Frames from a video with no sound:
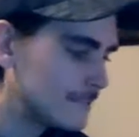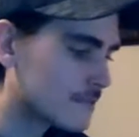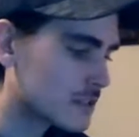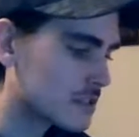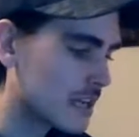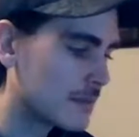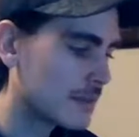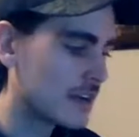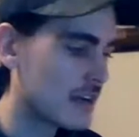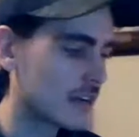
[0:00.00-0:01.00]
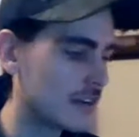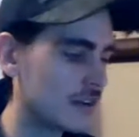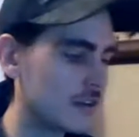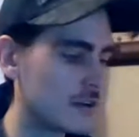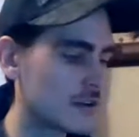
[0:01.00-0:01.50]
First game on the docket here,
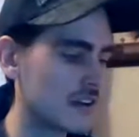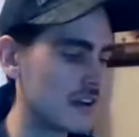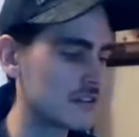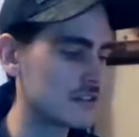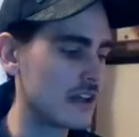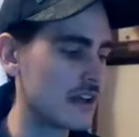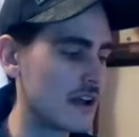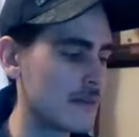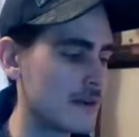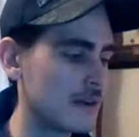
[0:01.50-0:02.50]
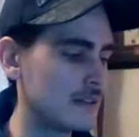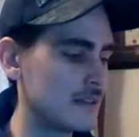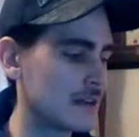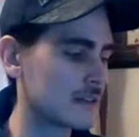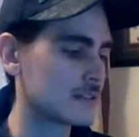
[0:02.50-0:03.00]
New York Rangers, Anaheim Mighty
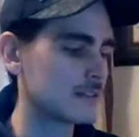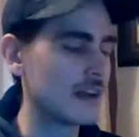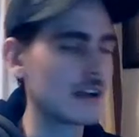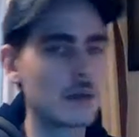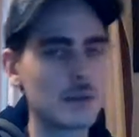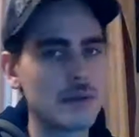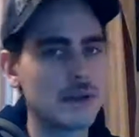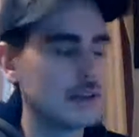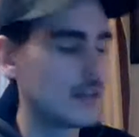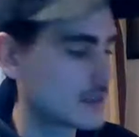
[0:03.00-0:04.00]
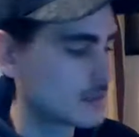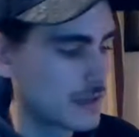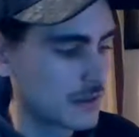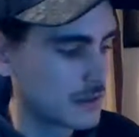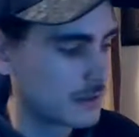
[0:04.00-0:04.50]
Ducks. I call them the Mighty Ducks. I'm
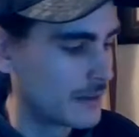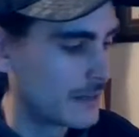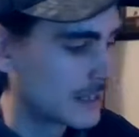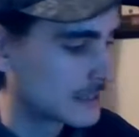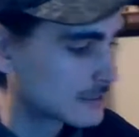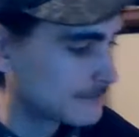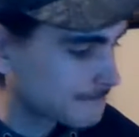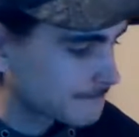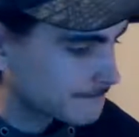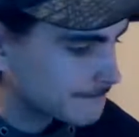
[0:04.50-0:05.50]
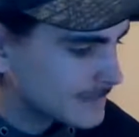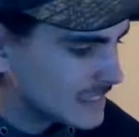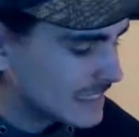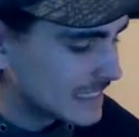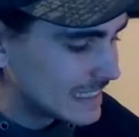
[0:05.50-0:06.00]
not calling them the Ducks.
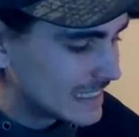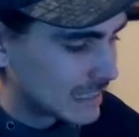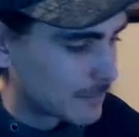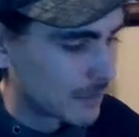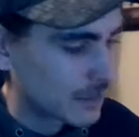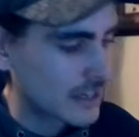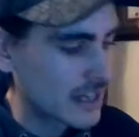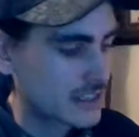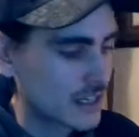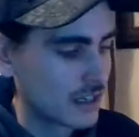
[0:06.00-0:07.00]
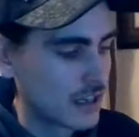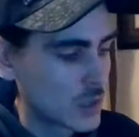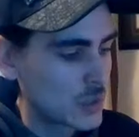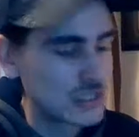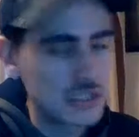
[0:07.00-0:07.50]
I'm looking at
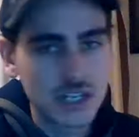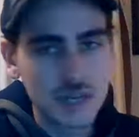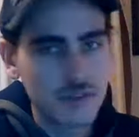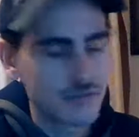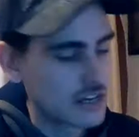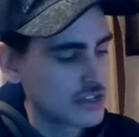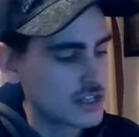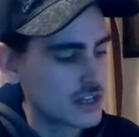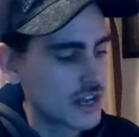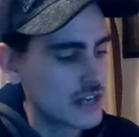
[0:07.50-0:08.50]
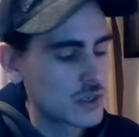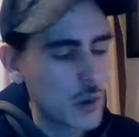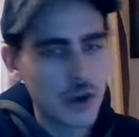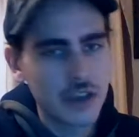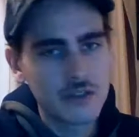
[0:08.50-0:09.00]
Lundqvist. He's going to be fresh here, guys.
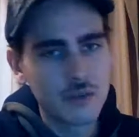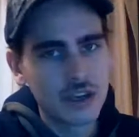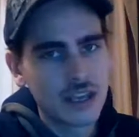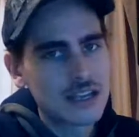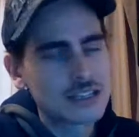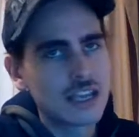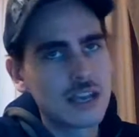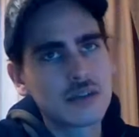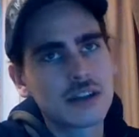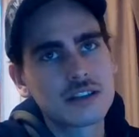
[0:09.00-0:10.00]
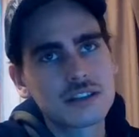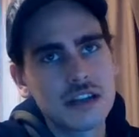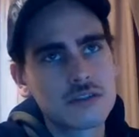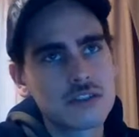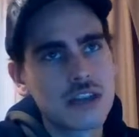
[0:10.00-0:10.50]
Gorgiev went last game against San
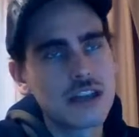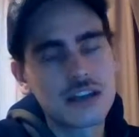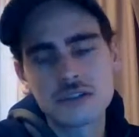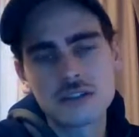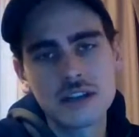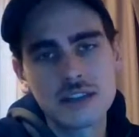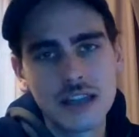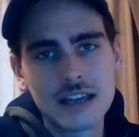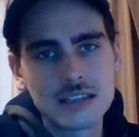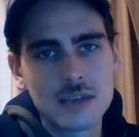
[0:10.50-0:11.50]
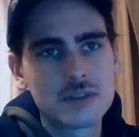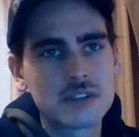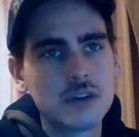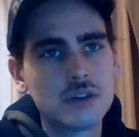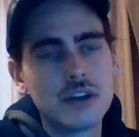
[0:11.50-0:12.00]
Jose, and I was saying in the last
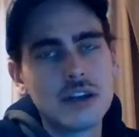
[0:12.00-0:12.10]
episode,